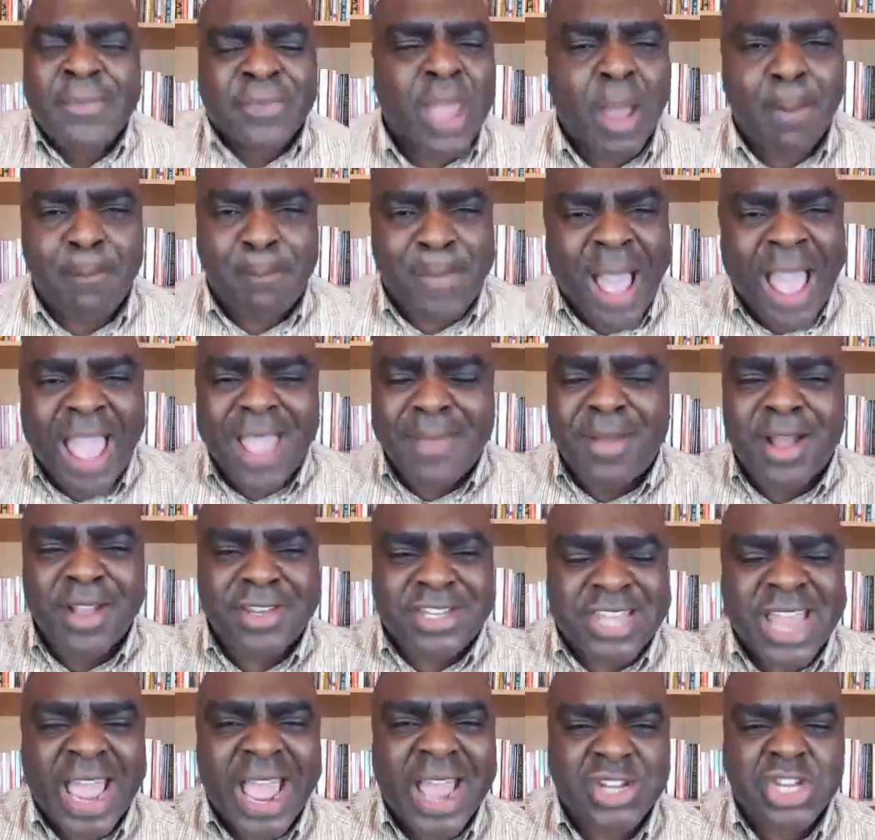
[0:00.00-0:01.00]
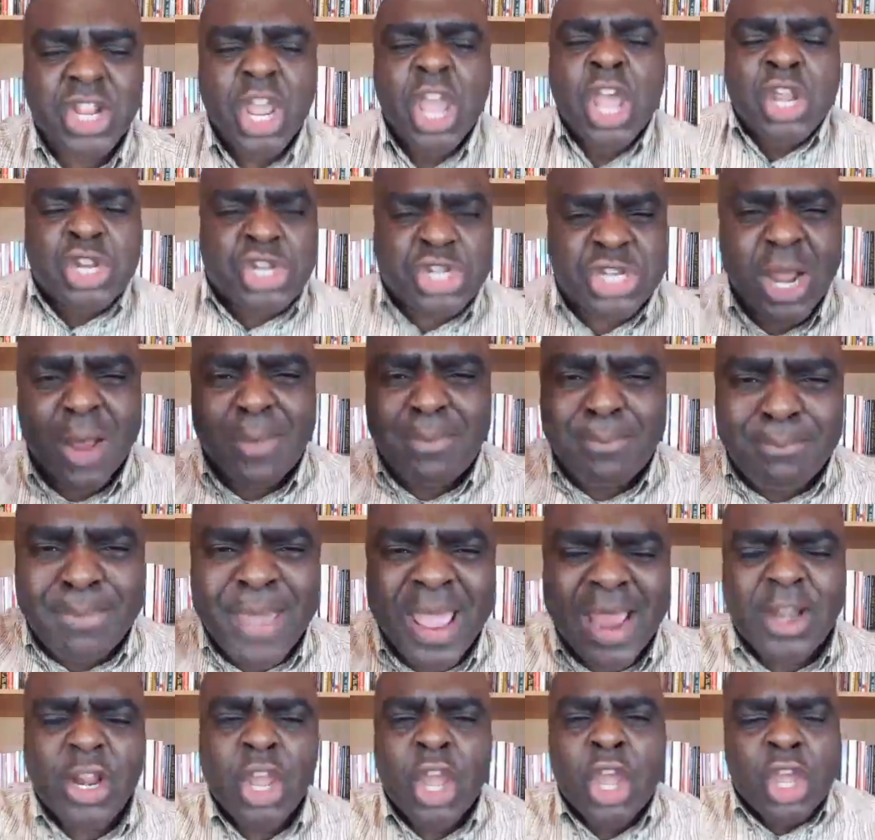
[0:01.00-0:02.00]
the Bible says,
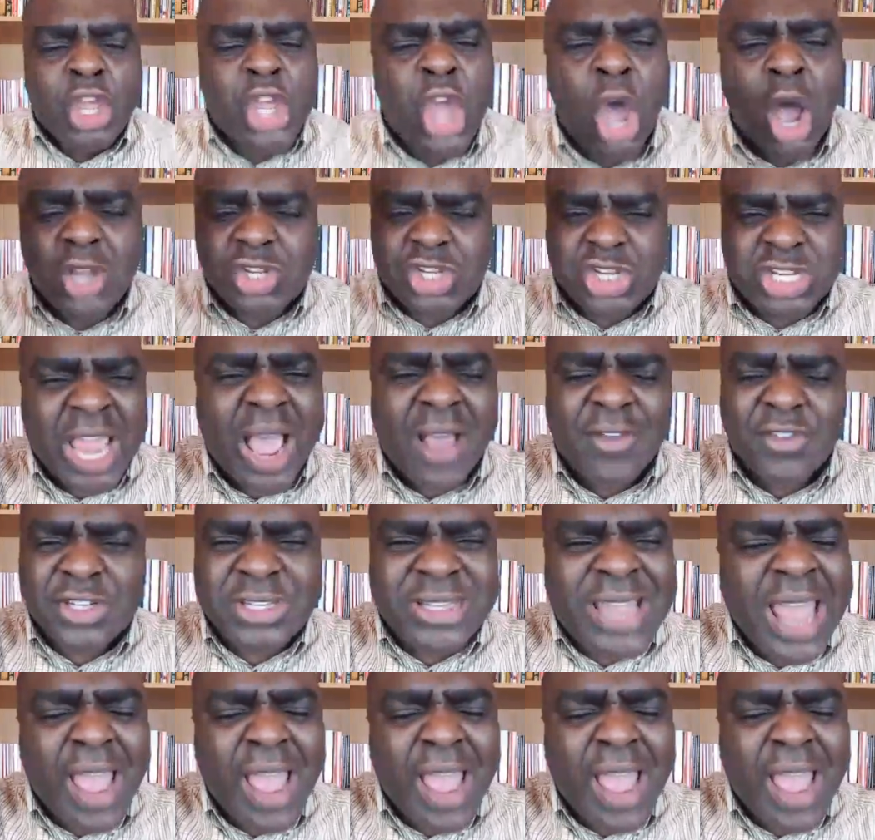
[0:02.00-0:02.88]
Submit yourselves